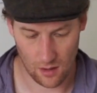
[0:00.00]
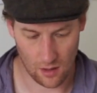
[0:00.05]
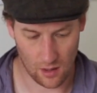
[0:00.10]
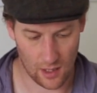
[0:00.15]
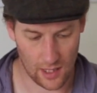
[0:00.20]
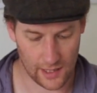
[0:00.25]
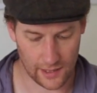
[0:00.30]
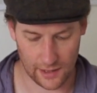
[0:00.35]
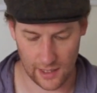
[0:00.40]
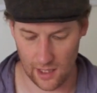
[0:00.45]

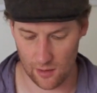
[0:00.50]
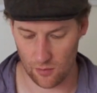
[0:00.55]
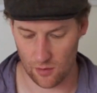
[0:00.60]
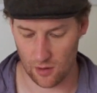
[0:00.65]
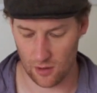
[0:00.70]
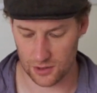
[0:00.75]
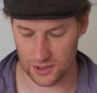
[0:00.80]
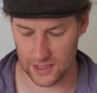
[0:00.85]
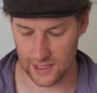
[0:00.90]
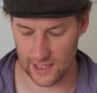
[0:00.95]
Alright, now
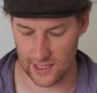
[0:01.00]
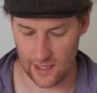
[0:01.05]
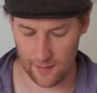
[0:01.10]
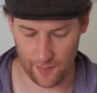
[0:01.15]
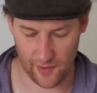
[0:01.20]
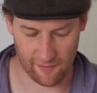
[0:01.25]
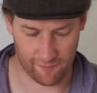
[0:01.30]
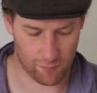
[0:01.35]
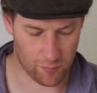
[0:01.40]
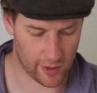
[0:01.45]
we're all set
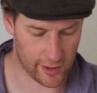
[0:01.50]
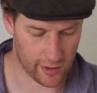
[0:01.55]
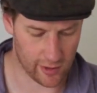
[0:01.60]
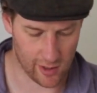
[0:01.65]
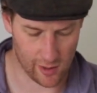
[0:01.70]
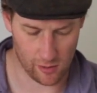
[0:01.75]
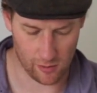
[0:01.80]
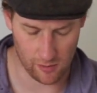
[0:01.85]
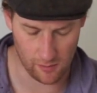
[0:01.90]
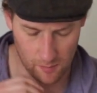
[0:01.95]
up. I've
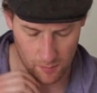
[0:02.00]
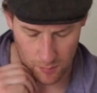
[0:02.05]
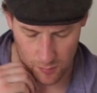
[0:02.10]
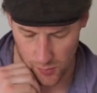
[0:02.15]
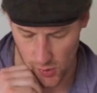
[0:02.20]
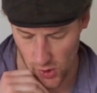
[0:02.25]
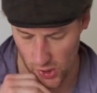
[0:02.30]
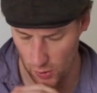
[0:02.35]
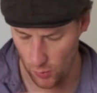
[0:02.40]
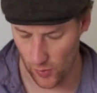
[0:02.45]

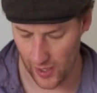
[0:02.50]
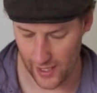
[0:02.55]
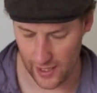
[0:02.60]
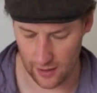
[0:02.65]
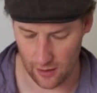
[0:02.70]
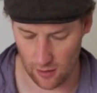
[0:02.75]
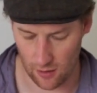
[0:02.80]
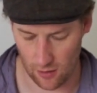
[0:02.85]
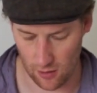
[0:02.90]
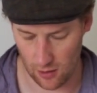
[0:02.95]

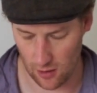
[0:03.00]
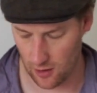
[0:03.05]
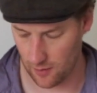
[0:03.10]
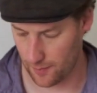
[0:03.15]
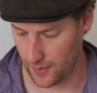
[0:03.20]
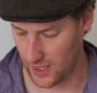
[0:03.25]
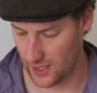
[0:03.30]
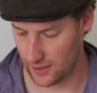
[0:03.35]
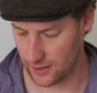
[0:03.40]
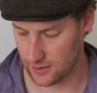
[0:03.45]
pre-weighed all
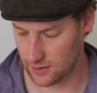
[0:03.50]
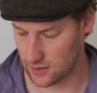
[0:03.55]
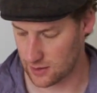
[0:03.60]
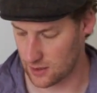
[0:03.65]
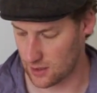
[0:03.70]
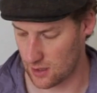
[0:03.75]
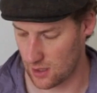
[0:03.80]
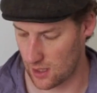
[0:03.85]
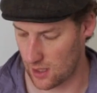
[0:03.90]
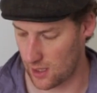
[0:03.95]
our
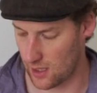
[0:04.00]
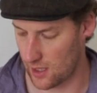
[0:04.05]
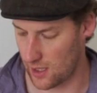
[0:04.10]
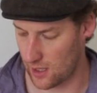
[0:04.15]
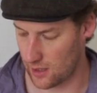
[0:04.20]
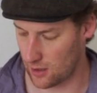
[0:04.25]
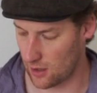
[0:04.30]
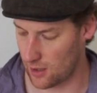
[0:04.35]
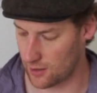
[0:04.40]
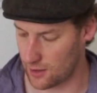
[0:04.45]
beans
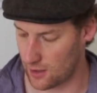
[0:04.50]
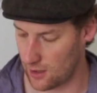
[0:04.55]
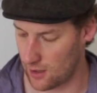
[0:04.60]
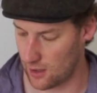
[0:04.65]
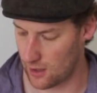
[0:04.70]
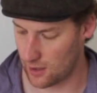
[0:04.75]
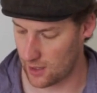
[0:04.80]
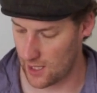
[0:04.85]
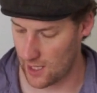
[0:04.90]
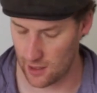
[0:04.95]
and got
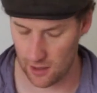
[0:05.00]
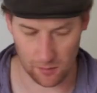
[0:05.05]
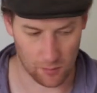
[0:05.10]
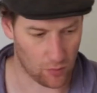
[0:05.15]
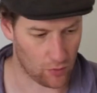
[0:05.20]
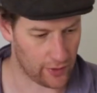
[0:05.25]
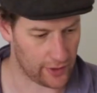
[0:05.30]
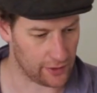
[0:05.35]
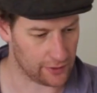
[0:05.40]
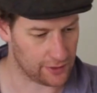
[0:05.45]
the kettle
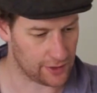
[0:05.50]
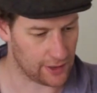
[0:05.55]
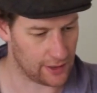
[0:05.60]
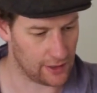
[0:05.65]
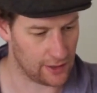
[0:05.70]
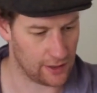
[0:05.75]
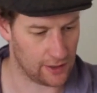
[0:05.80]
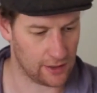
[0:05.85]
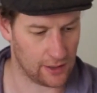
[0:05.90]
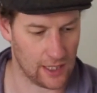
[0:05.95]
boiled
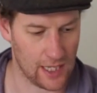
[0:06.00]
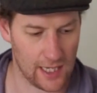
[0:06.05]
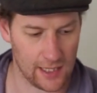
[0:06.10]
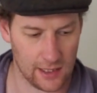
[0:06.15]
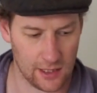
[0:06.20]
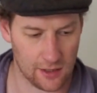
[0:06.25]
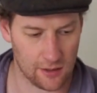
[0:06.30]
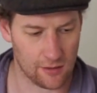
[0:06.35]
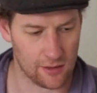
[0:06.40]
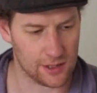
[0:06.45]
to
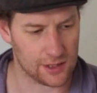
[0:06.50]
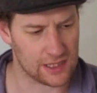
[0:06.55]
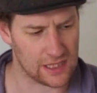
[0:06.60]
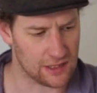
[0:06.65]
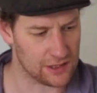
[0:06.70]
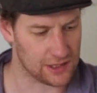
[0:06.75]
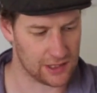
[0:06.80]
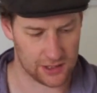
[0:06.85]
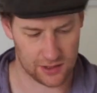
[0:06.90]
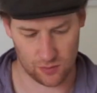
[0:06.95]
90 degrees
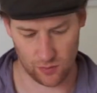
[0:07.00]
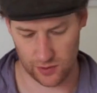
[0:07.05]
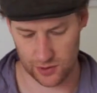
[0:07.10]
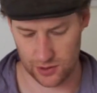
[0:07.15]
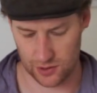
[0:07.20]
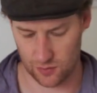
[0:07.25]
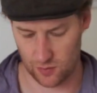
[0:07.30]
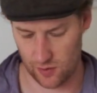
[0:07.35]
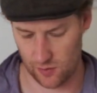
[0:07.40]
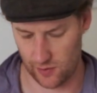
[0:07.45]
Celsius,
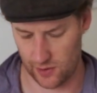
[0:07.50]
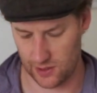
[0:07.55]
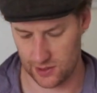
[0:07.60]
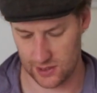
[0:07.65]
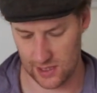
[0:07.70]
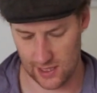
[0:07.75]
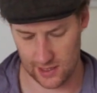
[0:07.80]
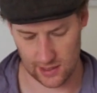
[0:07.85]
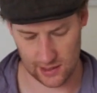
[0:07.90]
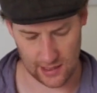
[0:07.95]
which is what we
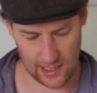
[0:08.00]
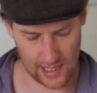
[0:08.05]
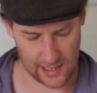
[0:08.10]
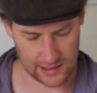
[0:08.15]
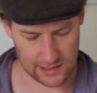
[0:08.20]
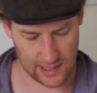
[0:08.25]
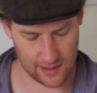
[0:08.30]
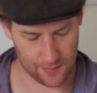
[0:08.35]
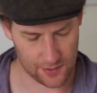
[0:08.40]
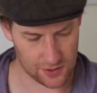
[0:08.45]
decided
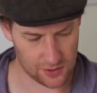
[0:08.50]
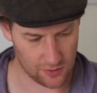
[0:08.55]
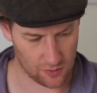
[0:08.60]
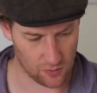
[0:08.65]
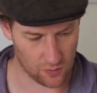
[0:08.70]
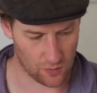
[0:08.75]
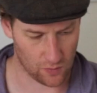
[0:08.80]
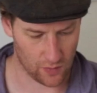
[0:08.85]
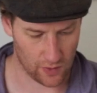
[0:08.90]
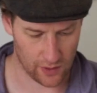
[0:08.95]
last
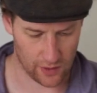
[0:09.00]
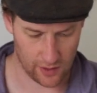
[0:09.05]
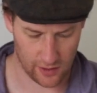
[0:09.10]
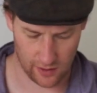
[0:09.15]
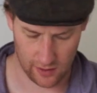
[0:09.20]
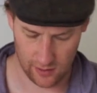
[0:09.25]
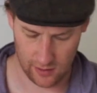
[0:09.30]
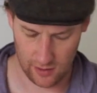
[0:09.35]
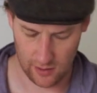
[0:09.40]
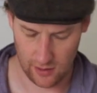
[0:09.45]
episode would
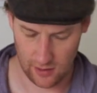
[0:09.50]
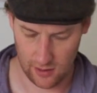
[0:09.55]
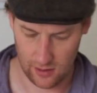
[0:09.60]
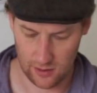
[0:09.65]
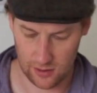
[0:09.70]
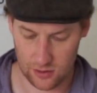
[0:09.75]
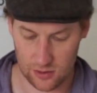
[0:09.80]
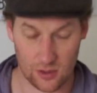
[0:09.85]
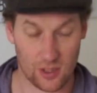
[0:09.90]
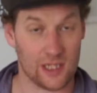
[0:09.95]
work.
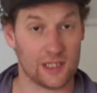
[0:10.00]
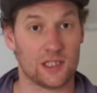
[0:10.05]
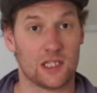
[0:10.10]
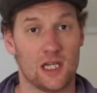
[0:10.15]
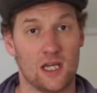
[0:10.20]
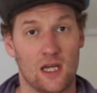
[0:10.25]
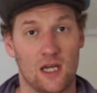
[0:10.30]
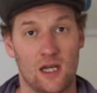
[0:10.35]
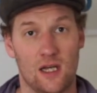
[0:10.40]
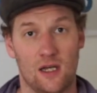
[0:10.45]
So let's
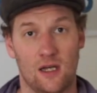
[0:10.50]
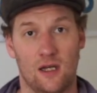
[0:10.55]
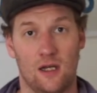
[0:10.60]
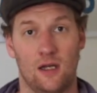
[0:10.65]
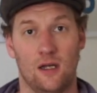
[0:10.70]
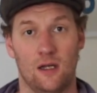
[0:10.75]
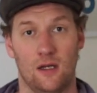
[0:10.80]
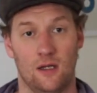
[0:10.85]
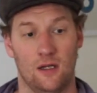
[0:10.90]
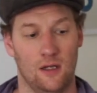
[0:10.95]

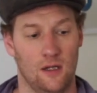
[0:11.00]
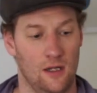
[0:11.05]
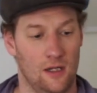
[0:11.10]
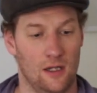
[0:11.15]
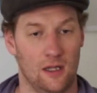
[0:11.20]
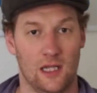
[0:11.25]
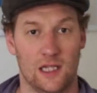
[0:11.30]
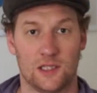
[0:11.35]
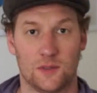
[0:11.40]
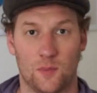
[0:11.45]

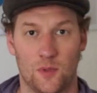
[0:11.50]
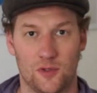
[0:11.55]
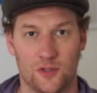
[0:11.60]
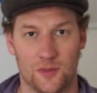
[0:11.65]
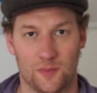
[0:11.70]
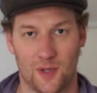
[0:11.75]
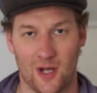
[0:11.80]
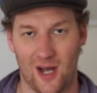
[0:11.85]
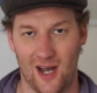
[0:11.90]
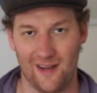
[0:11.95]
brew
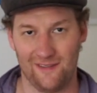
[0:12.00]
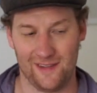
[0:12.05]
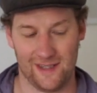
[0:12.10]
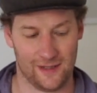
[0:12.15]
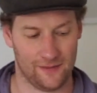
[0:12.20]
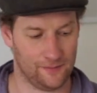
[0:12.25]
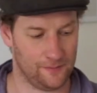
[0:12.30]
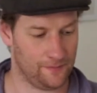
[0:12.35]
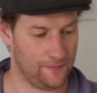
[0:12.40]
some coffee.